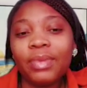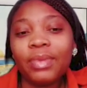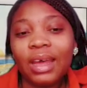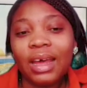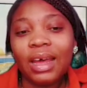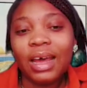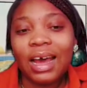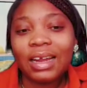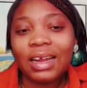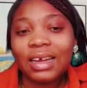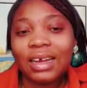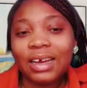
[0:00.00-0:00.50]

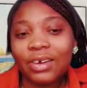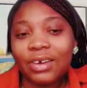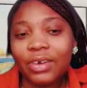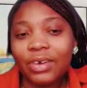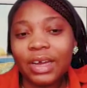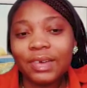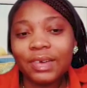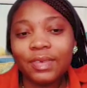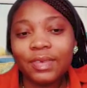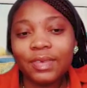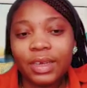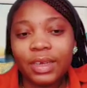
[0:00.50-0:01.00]

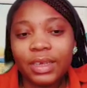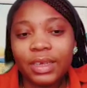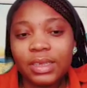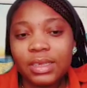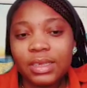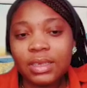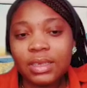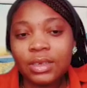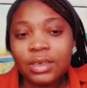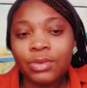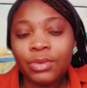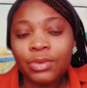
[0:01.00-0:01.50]
undergraduate
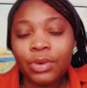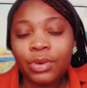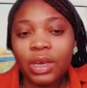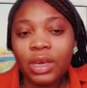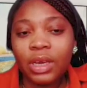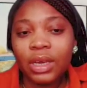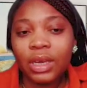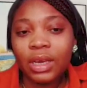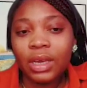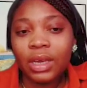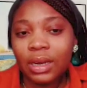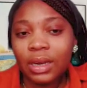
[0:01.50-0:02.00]
degree
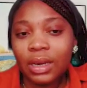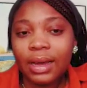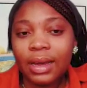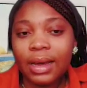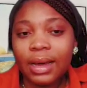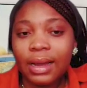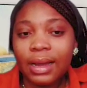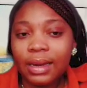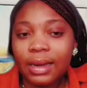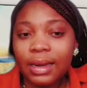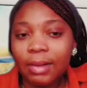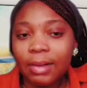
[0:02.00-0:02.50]
in
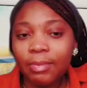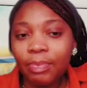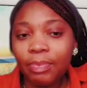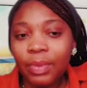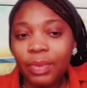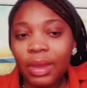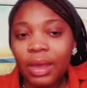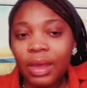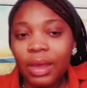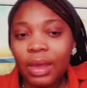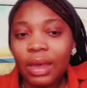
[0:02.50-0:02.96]
Ghana, and it